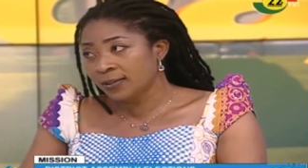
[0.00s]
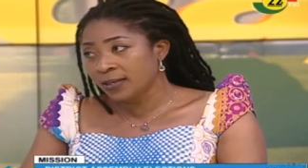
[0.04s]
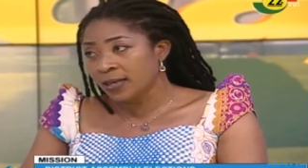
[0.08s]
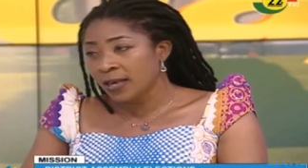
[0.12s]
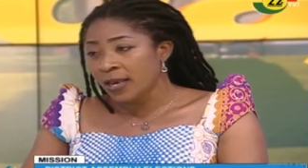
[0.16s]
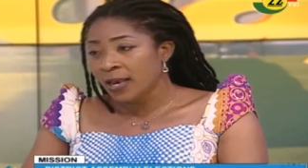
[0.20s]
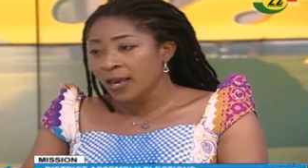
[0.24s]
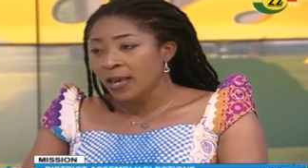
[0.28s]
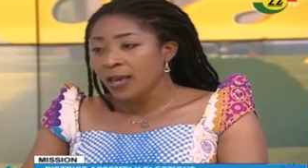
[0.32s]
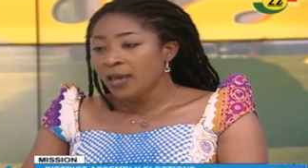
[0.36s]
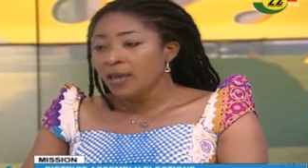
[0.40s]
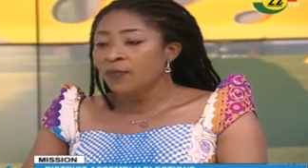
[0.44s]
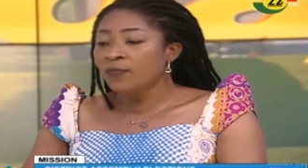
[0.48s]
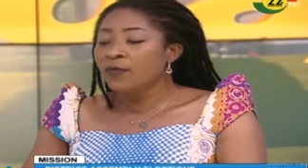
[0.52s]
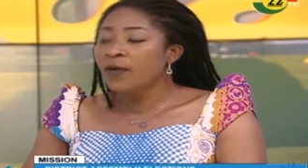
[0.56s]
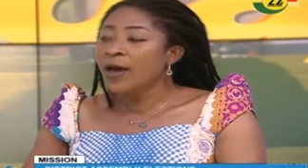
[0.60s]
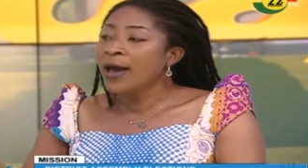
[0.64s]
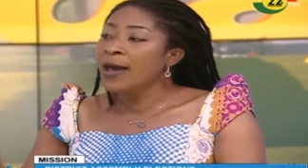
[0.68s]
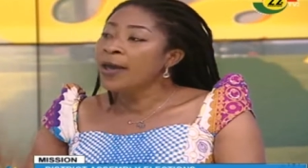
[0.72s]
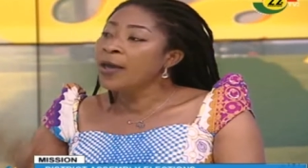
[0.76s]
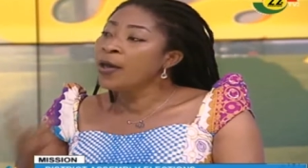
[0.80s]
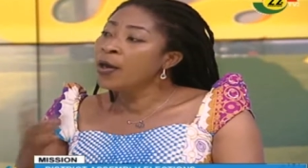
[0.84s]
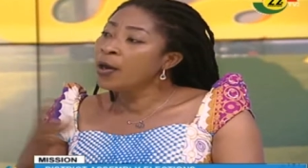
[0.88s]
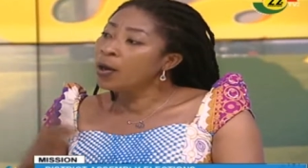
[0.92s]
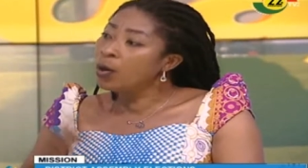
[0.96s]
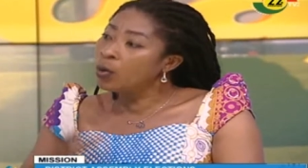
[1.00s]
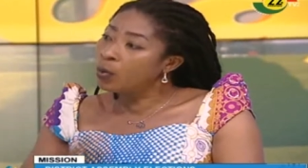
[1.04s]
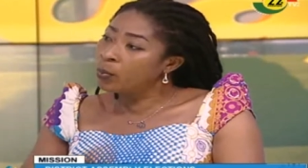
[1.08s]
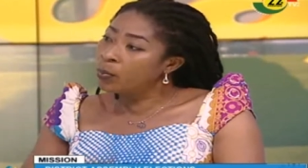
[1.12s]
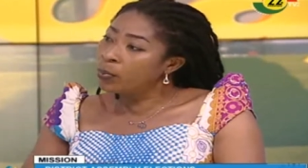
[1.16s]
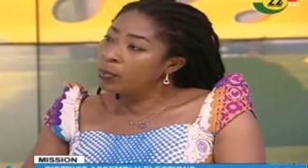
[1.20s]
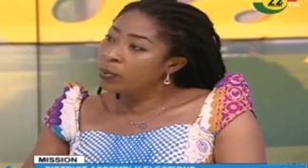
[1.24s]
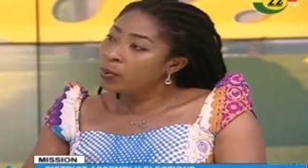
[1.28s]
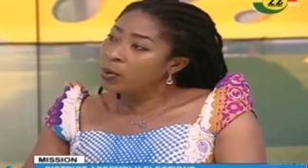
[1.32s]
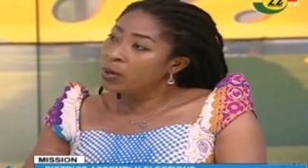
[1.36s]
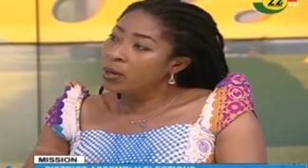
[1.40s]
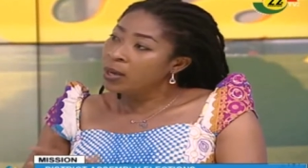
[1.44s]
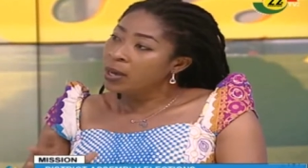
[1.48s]
Mm. If I
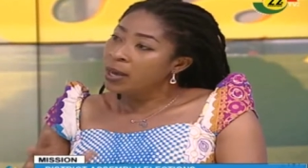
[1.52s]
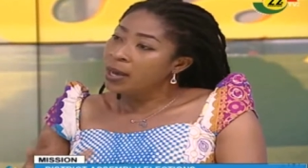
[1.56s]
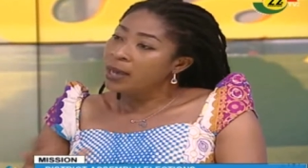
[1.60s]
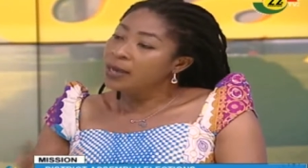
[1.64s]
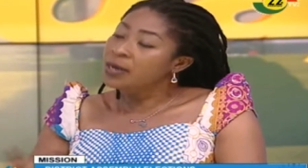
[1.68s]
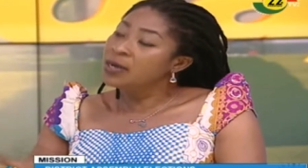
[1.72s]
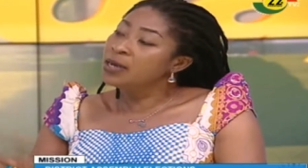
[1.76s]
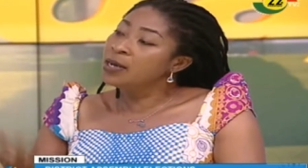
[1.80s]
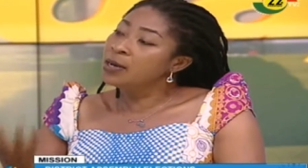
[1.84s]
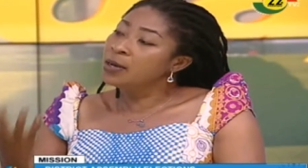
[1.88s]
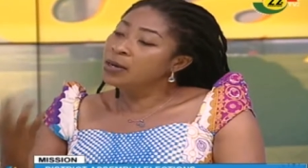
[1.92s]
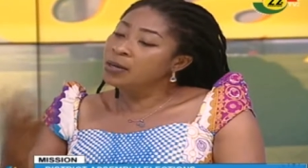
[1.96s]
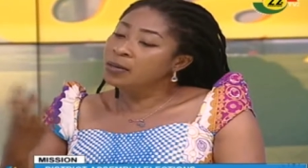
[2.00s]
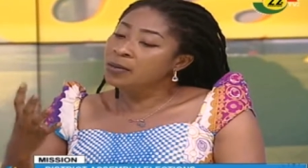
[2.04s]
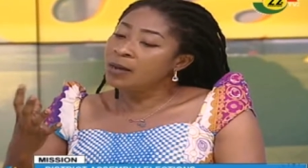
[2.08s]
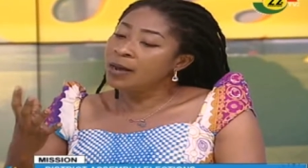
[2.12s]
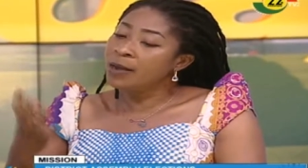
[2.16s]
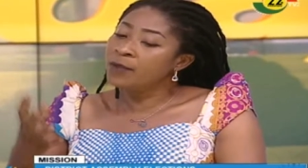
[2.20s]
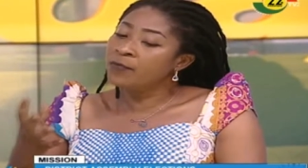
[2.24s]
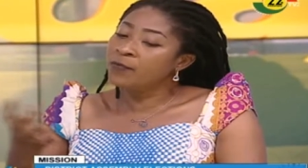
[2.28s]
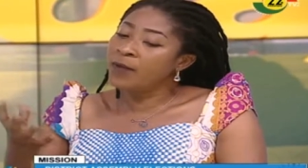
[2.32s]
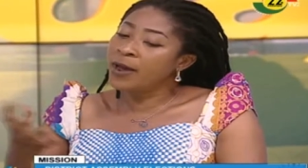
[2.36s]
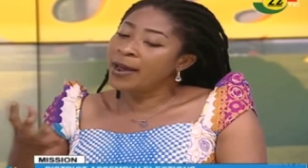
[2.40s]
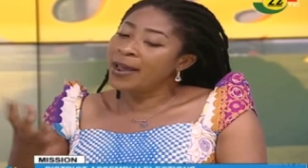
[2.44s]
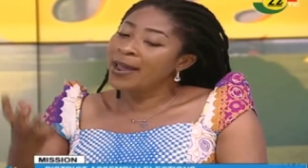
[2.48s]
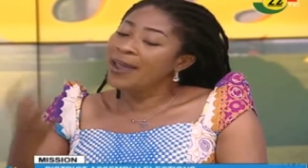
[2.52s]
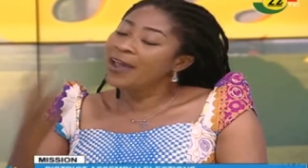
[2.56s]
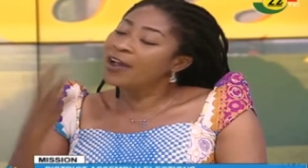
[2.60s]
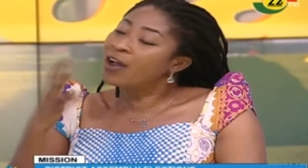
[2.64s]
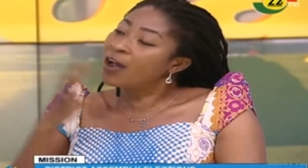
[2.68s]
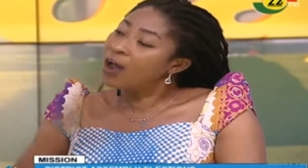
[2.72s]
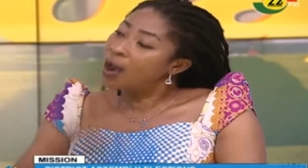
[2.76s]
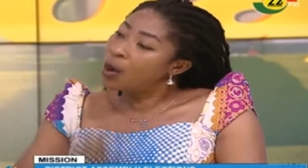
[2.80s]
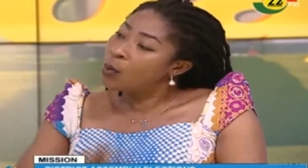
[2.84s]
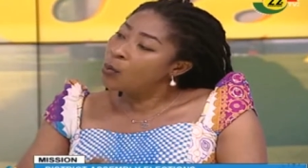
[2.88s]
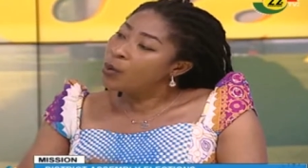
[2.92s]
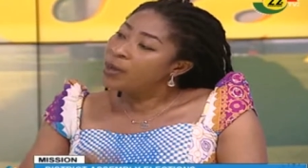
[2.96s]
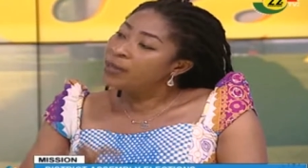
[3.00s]
help, and they if i
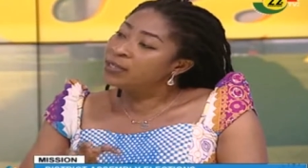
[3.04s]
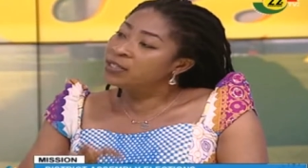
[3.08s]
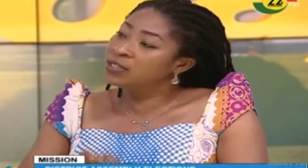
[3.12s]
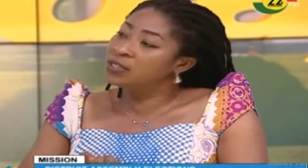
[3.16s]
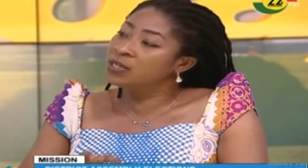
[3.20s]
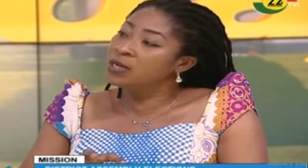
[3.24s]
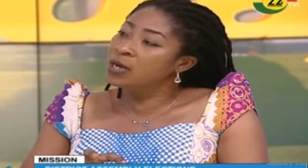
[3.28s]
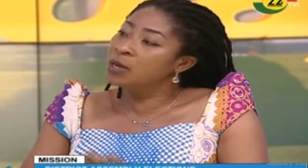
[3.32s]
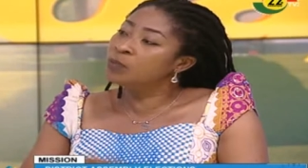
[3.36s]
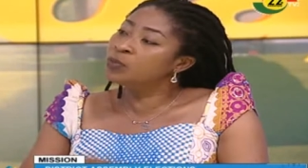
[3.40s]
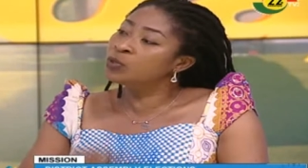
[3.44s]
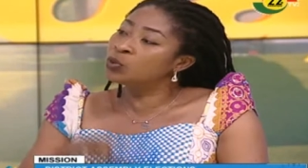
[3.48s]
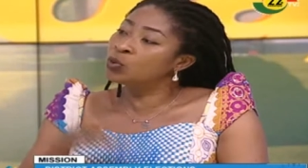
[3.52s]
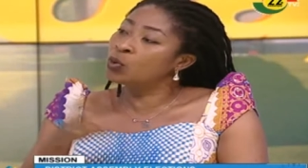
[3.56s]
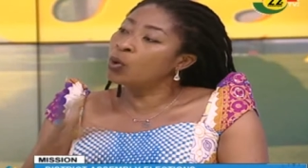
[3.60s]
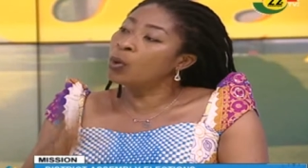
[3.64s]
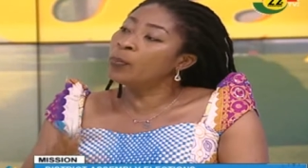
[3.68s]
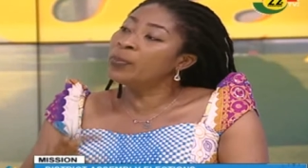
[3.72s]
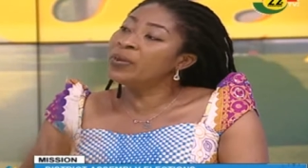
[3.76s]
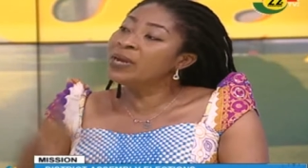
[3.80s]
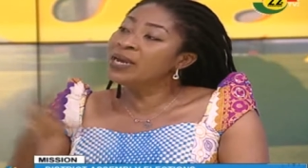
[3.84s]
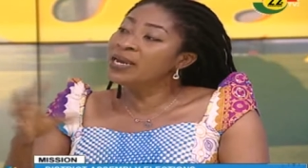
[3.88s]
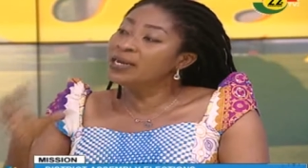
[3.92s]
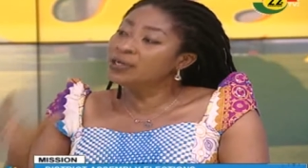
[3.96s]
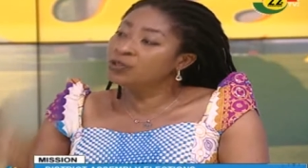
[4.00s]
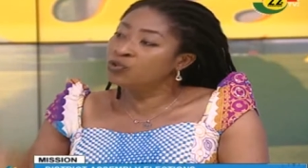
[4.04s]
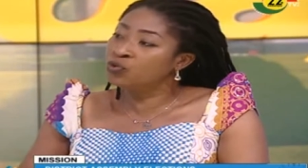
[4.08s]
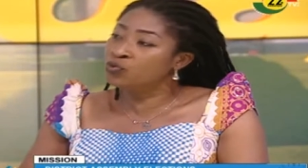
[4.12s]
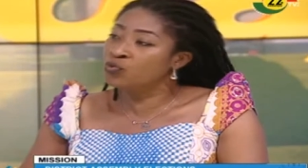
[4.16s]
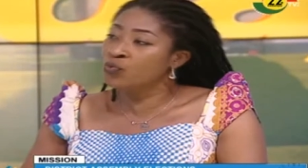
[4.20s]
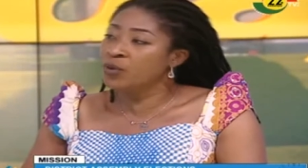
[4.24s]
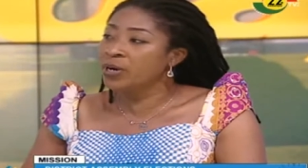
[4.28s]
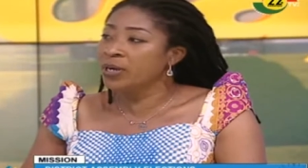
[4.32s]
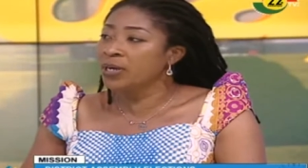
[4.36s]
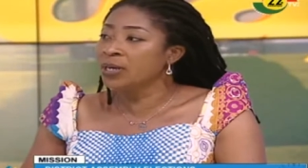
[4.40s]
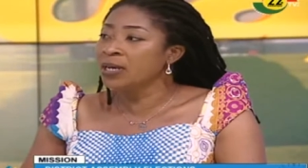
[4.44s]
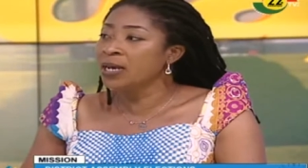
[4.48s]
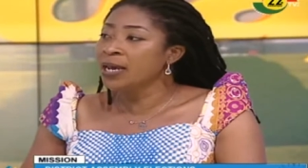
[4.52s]
encourage them stop
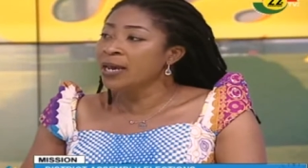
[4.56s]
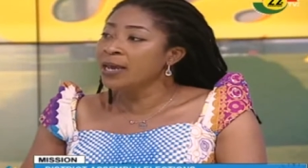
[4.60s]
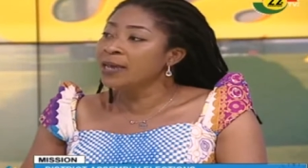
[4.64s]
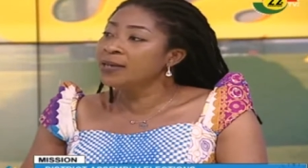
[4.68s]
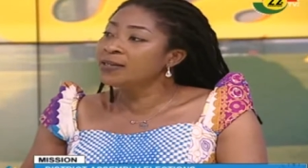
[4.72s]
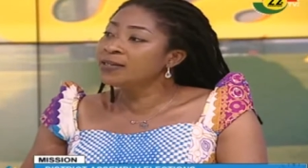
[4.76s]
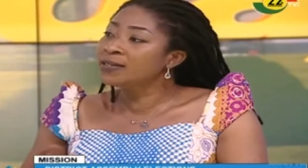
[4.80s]
littering yeah.